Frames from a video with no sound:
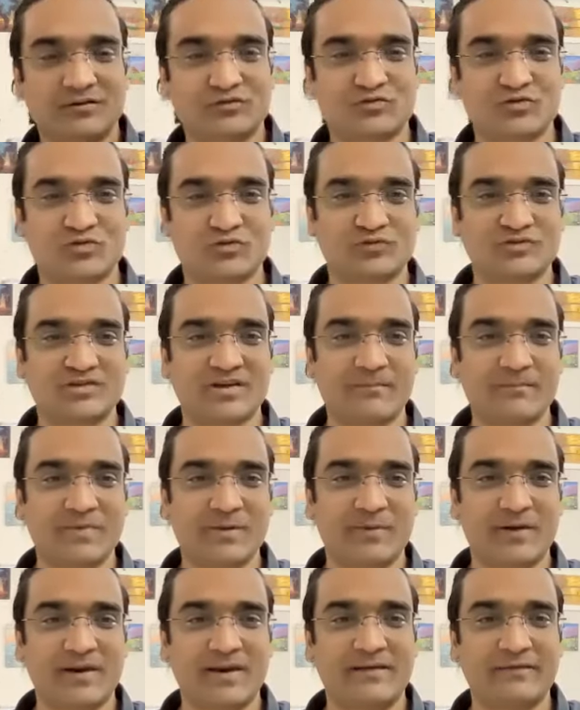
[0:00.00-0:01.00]
So some
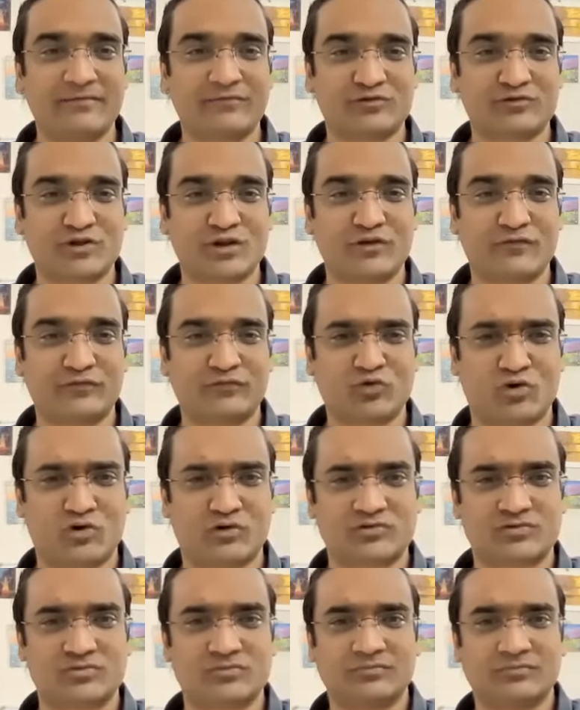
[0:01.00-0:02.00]
people have train of
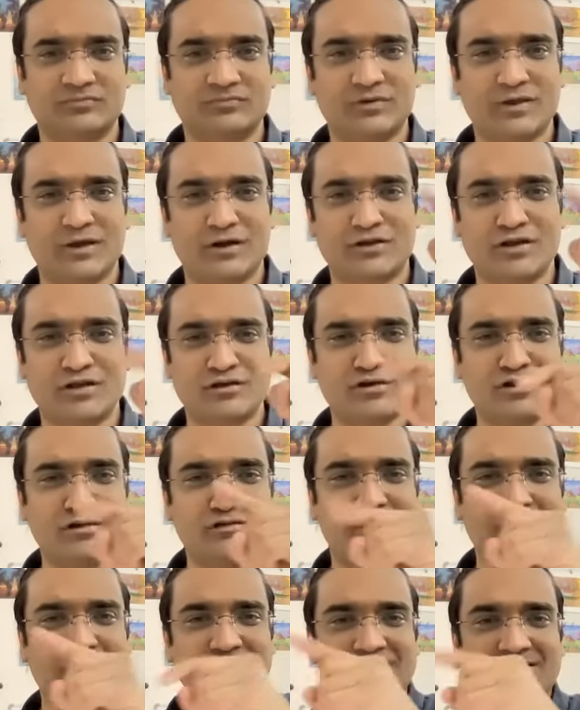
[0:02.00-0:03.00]
thoughts. They are
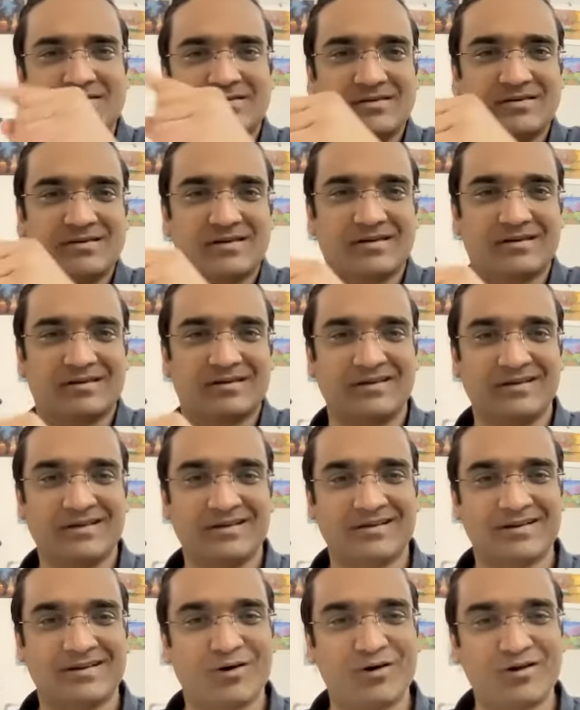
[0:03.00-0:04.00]
thinking,
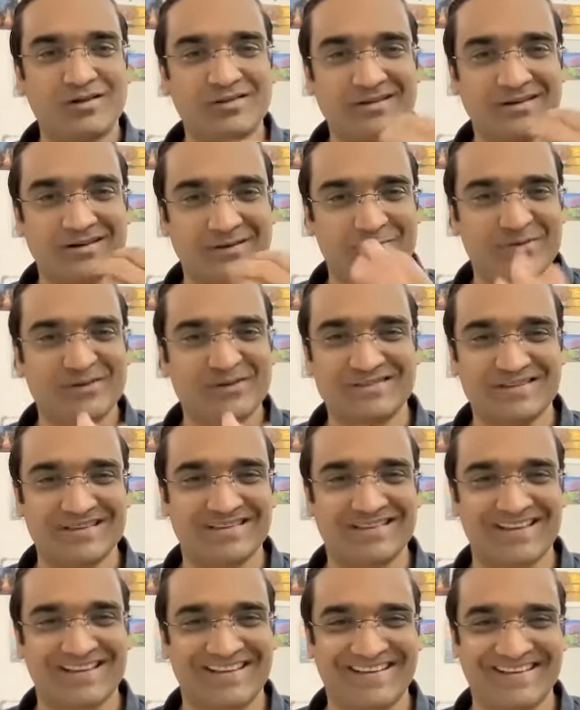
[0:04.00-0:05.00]
all the rubbish they
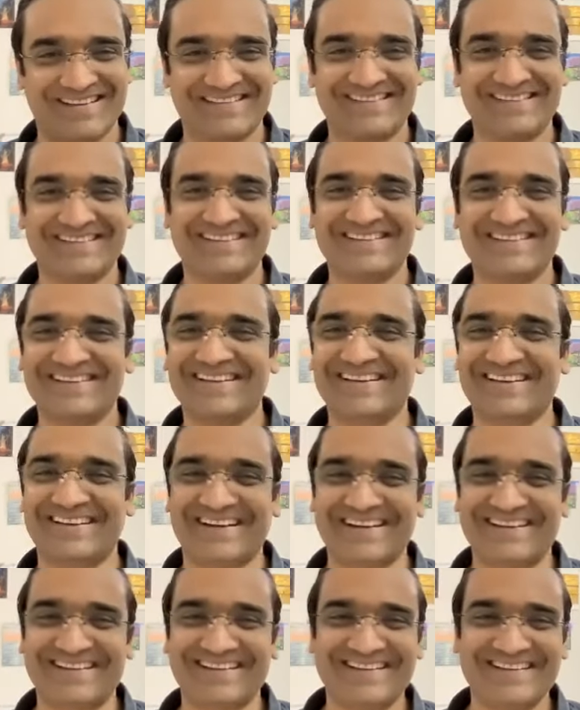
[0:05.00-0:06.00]
think.
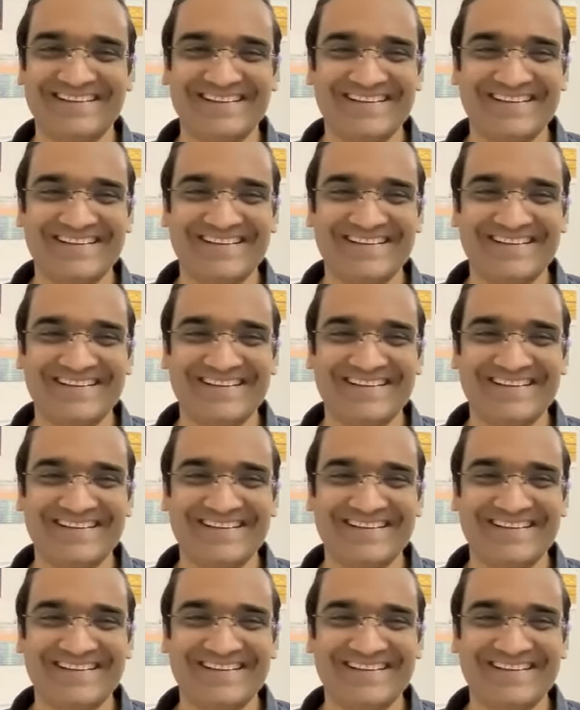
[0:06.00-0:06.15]
Right.